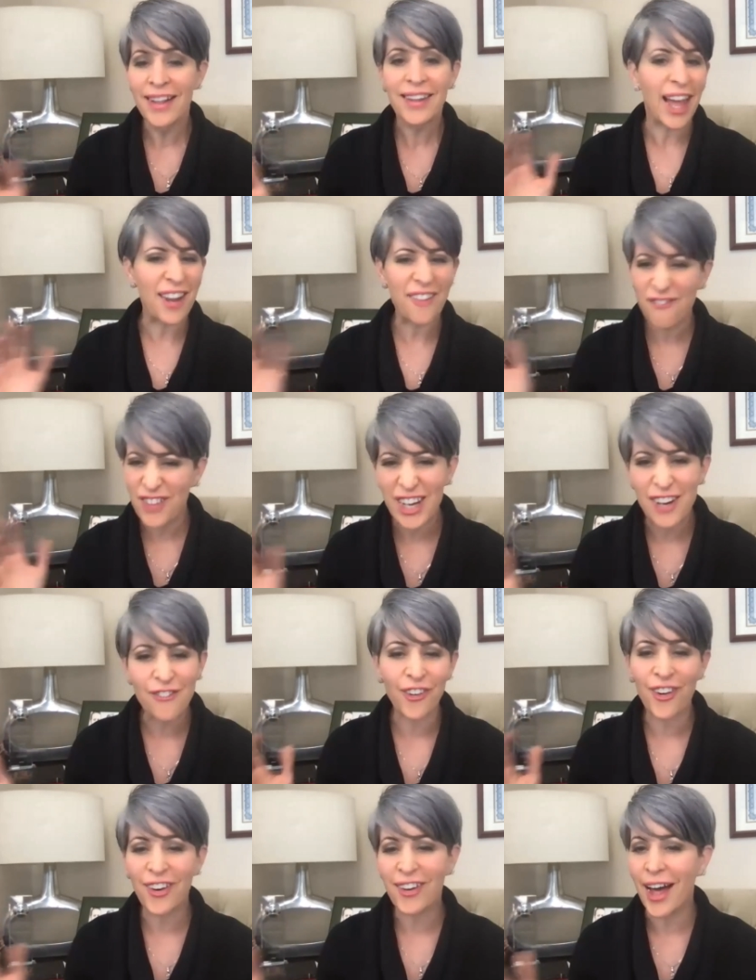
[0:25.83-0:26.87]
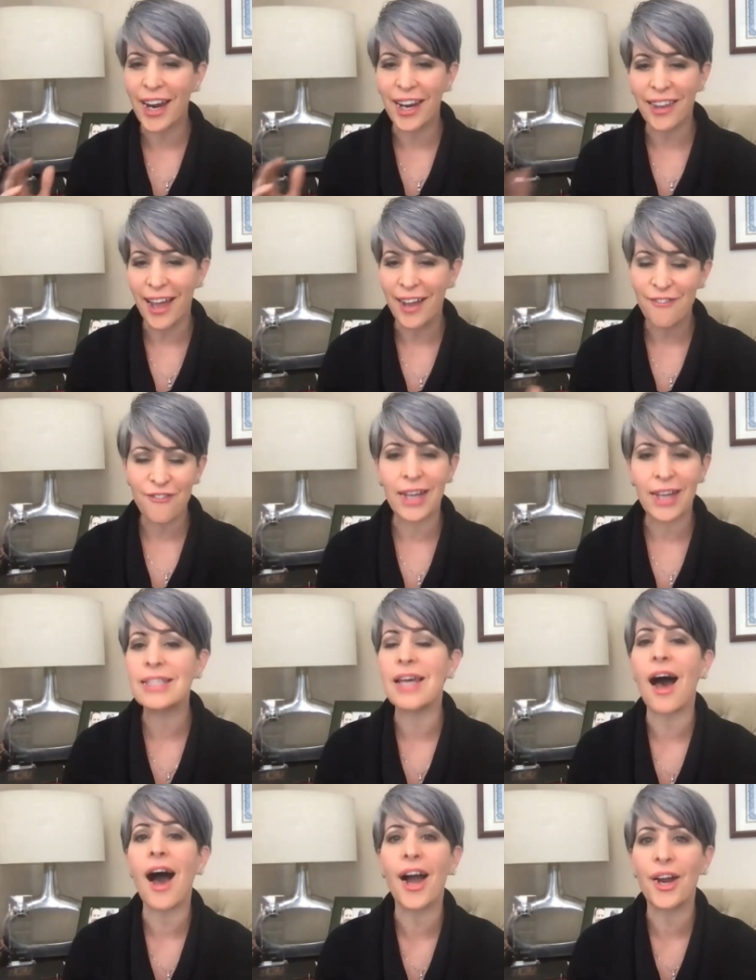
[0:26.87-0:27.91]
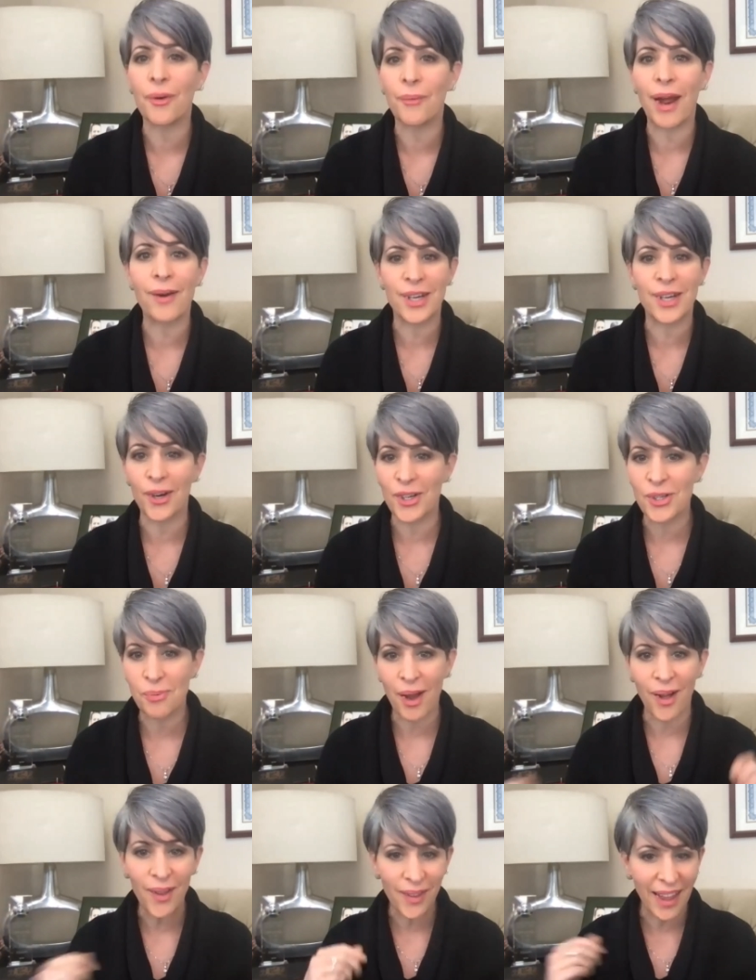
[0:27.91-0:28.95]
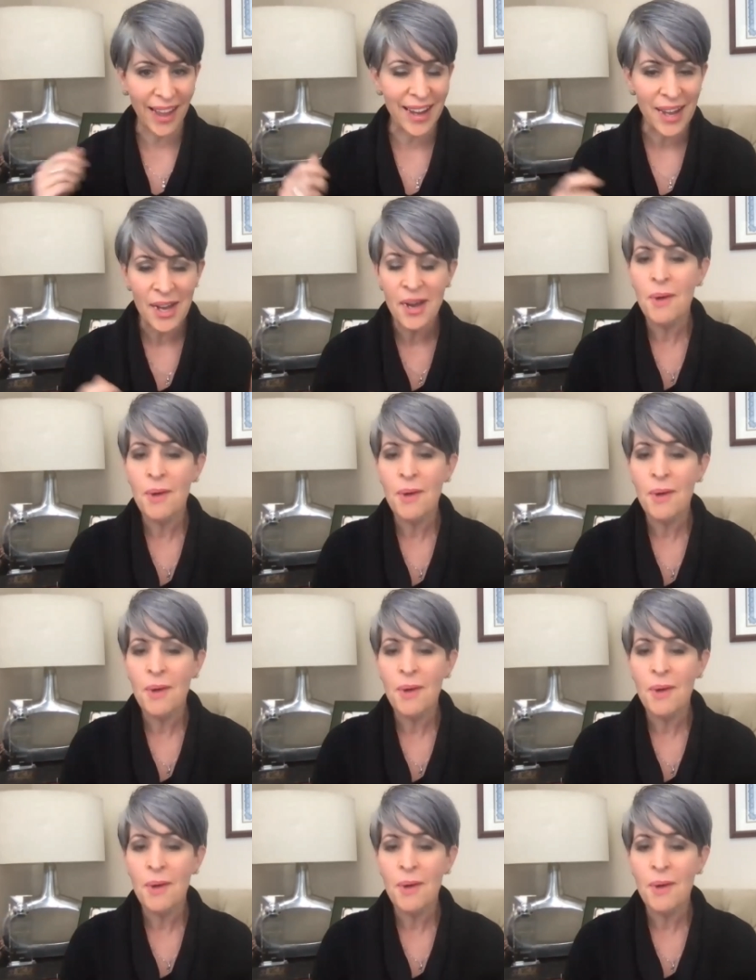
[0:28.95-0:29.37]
like fever a lot of like fun talk around here as we all like